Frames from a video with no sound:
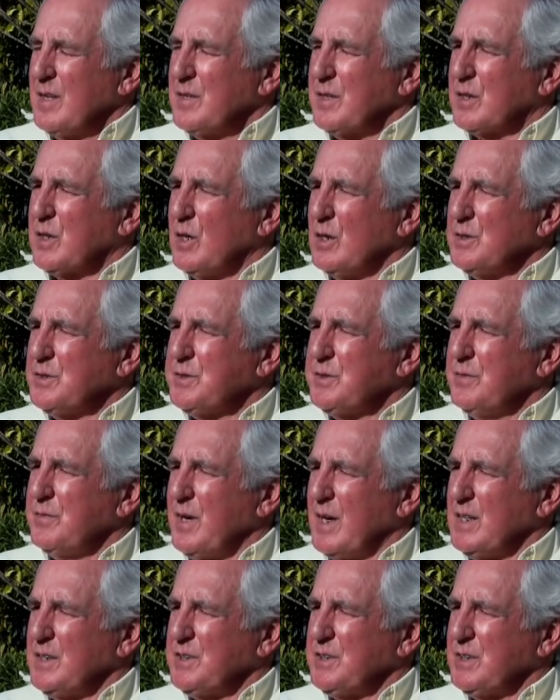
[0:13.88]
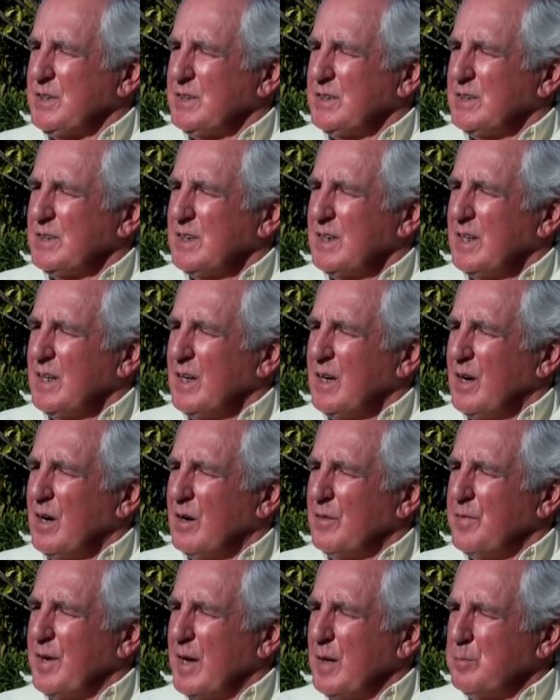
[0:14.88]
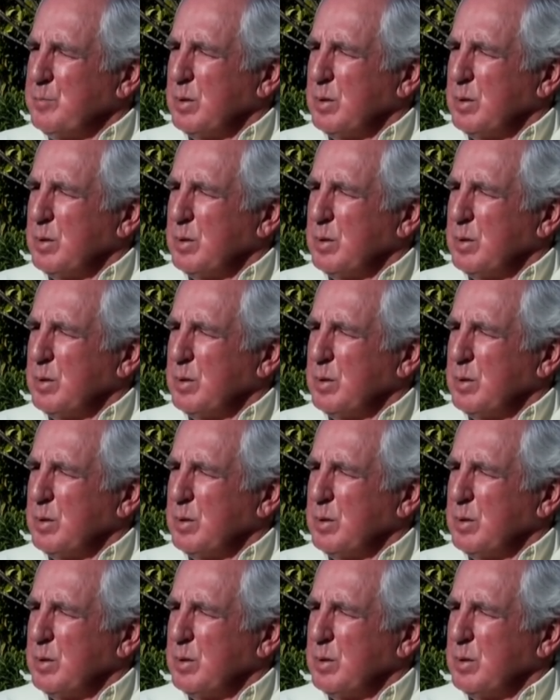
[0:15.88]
The conservation of our